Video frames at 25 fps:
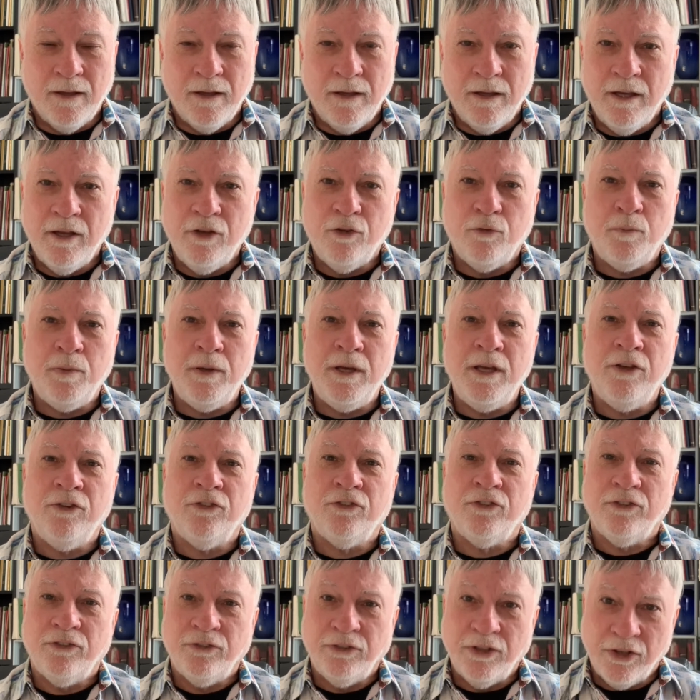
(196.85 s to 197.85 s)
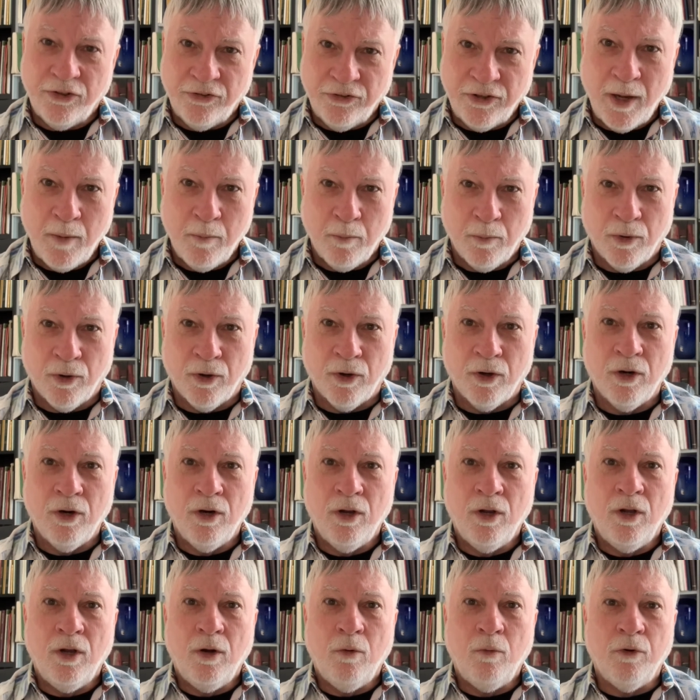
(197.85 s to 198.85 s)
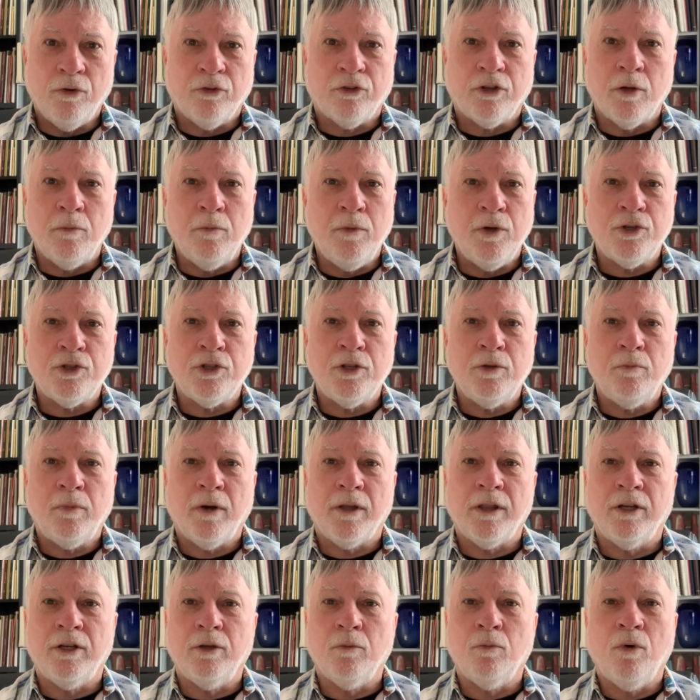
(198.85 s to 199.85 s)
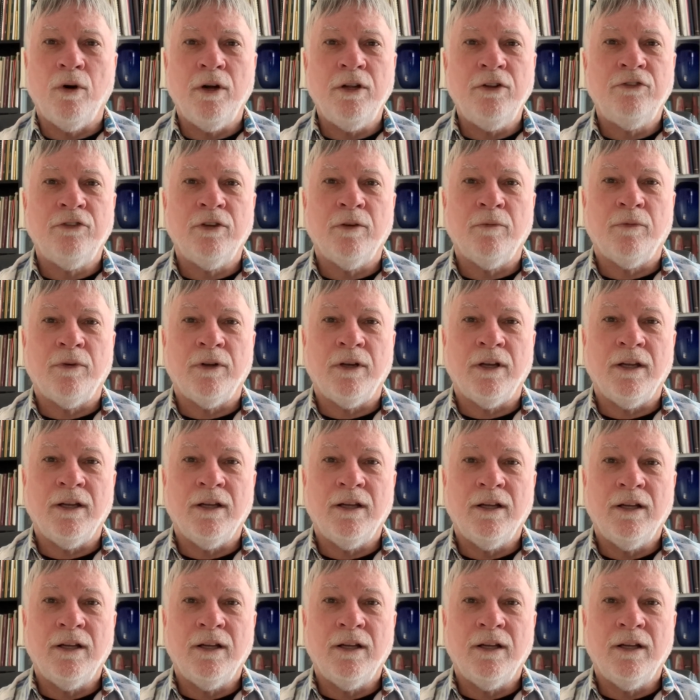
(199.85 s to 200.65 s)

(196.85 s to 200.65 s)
His piece, December, was commissioned by the Des Moines Symphony